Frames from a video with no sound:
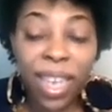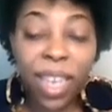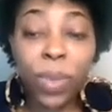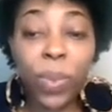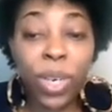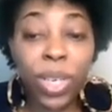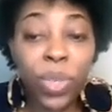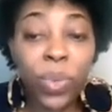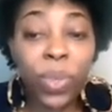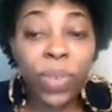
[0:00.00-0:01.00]
It was working
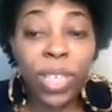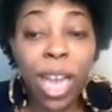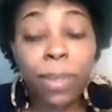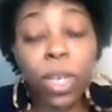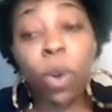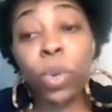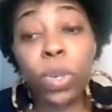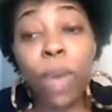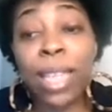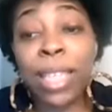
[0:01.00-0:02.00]
2 and 3 jobs. Oh,
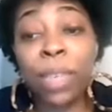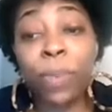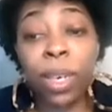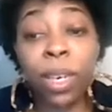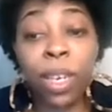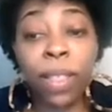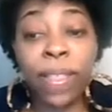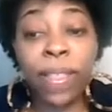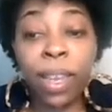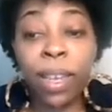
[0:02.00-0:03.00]
so I see what
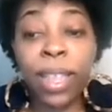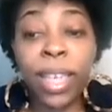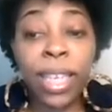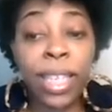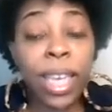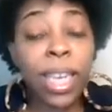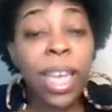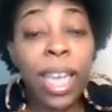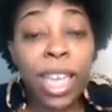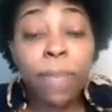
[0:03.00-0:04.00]
Thea said.
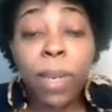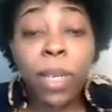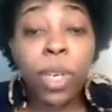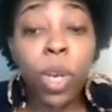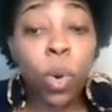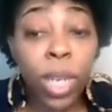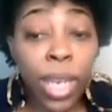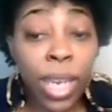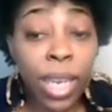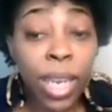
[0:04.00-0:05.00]
Is
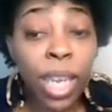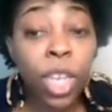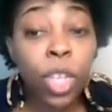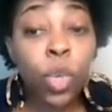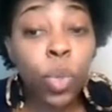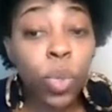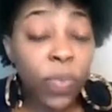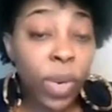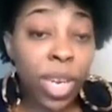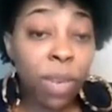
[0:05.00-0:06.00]
Planoly
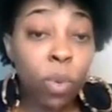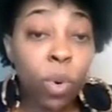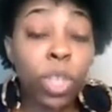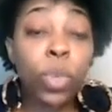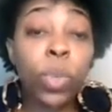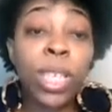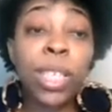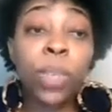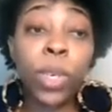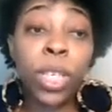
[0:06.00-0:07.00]
useful anymore? So this
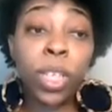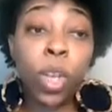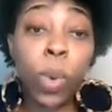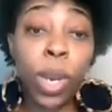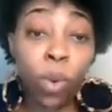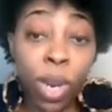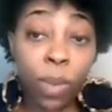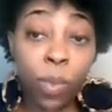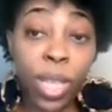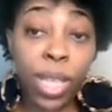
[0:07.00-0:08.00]
is what's going
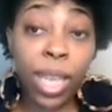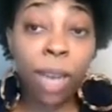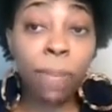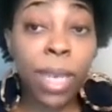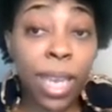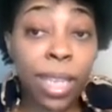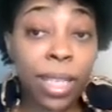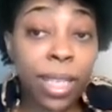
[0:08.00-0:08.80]
on with the updates.